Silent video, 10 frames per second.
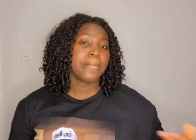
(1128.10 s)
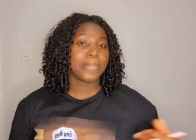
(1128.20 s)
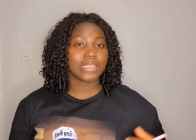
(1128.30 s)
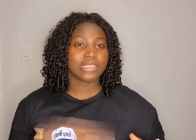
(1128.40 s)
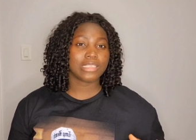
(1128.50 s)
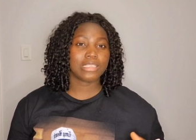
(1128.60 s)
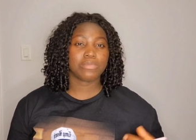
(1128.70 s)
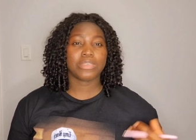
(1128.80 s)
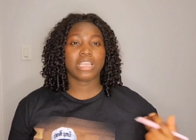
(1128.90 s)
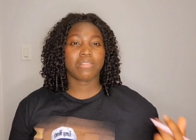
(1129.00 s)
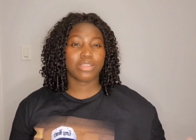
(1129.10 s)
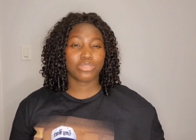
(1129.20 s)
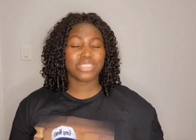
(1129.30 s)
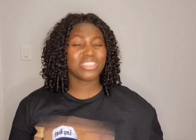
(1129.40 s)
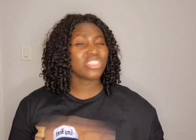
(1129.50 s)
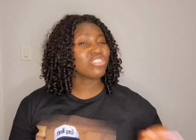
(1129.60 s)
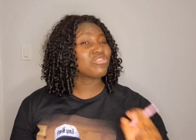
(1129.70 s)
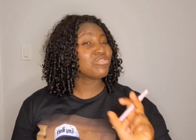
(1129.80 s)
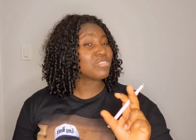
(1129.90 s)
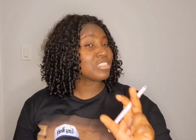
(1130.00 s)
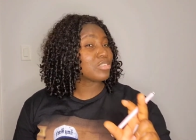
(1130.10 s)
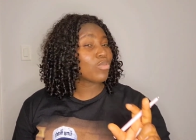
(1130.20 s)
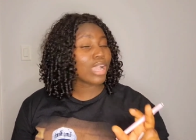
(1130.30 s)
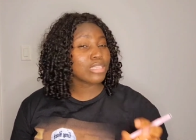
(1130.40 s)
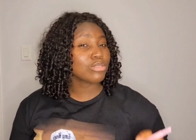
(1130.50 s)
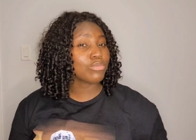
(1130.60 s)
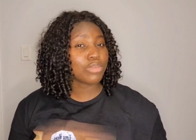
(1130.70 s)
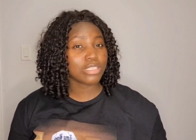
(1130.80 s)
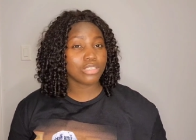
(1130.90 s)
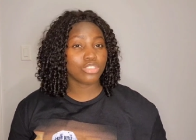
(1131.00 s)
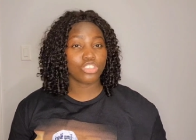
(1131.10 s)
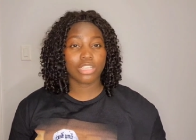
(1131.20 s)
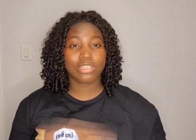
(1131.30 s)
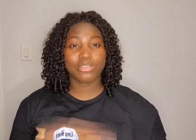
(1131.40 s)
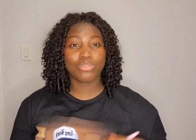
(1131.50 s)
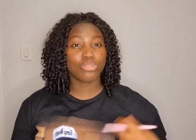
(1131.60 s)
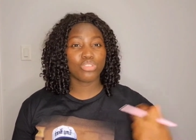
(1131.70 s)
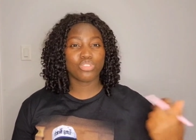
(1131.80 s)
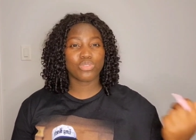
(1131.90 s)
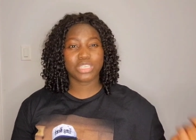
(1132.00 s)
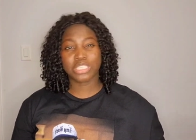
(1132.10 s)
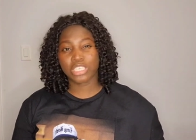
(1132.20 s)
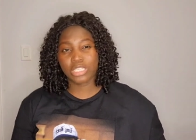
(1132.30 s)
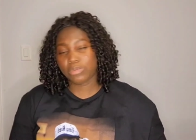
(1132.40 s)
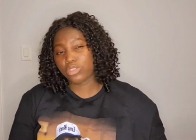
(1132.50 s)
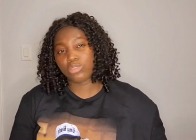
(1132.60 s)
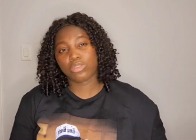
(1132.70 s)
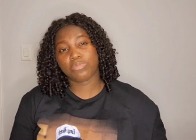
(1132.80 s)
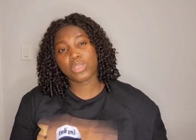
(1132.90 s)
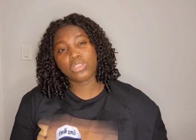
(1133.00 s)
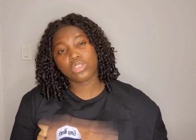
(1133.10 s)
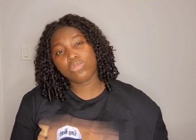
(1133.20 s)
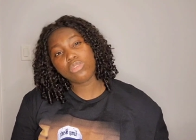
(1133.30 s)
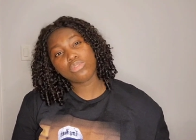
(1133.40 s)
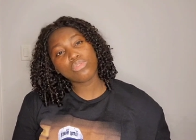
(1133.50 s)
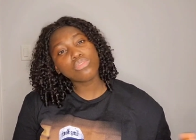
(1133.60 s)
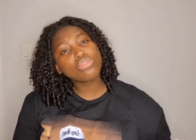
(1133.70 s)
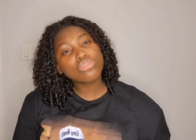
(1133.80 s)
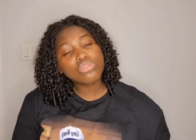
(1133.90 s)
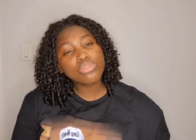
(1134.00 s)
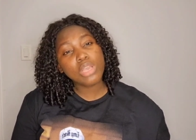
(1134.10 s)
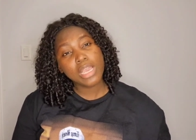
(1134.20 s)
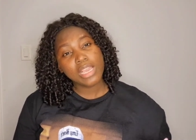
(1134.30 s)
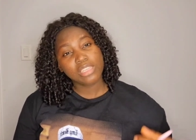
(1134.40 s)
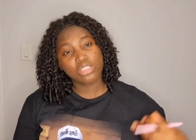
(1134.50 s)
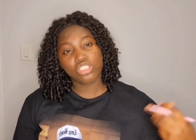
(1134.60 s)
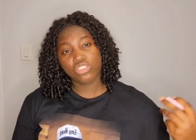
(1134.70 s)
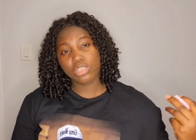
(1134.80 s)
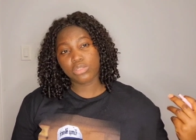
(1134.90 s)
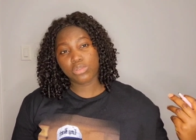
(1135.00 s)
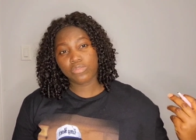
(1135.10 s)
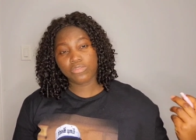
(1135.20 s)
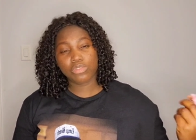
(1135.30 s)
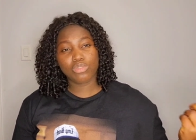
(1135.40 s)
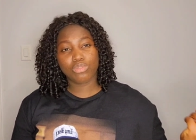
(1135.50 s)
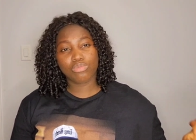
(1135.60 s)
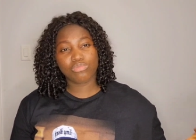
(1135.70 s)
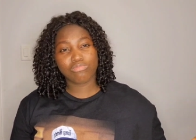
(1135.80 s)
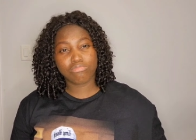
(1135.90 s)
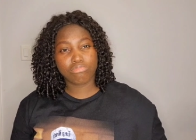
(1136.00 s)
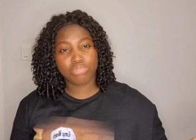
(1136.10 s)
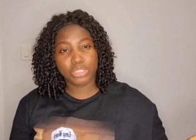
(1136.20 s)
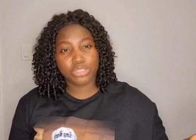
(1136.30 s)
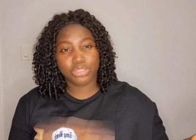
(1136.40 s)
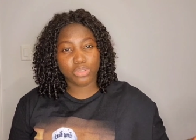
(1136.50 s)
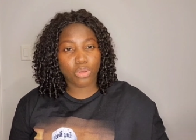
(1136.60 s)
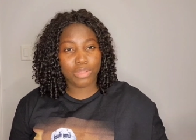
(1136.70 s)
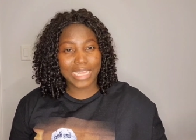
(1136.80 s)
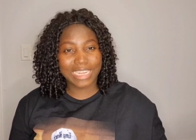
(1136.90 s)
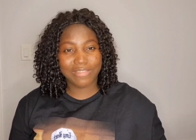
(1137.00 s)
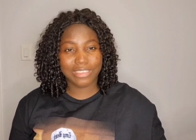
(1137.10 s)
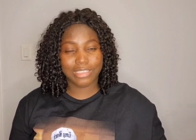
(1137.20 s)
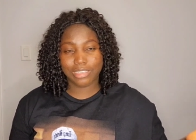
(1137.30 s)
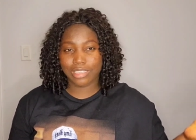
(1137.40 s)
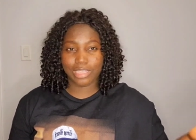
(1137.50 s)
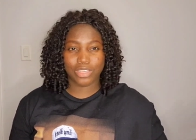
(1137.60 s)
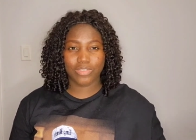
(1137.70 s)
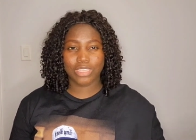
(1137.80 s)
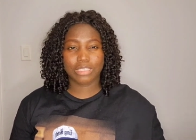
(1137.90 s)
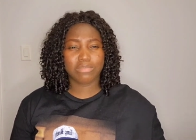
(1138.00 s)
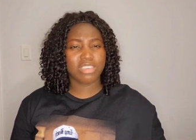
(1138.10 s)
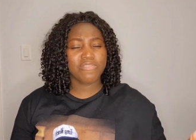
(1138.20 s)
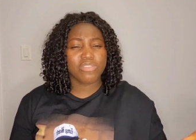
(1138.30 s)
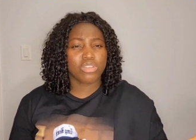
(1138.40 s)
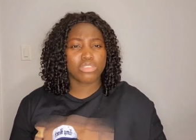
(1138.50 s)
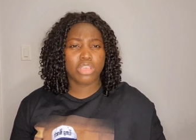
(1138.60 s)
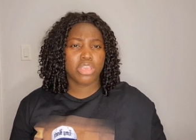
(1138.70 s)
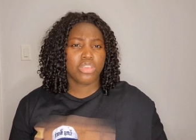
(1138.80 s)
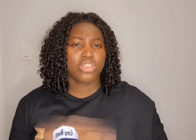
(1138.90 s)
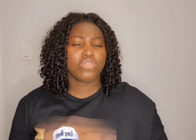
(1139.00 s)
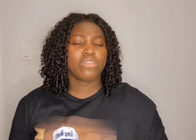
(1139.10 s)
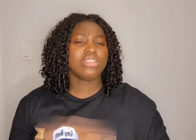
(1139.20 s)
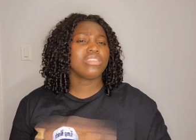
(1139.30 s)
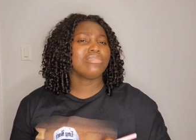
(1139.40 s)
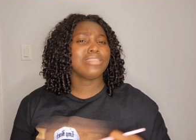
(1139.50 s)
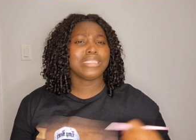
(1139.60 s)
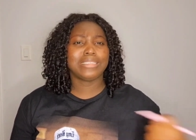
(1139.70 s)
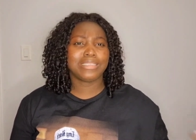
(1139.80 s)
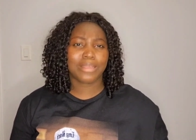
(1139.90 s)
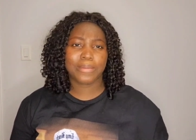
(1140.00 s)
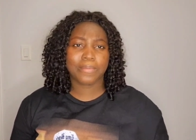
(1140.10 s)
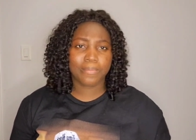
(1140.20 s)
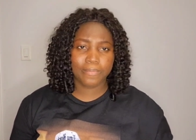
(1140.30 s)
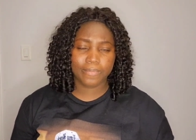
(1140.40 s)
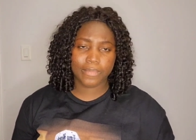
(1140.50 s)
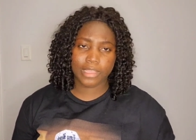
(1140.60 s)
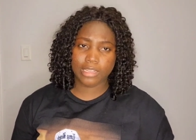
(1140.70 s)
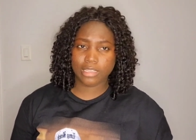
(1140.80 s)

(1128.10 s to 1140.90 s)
persons be around you. This is the reason why some persons usually go through agents, because they don't want to go through the stress of be sure that everything is accurate. If not, you really don't need an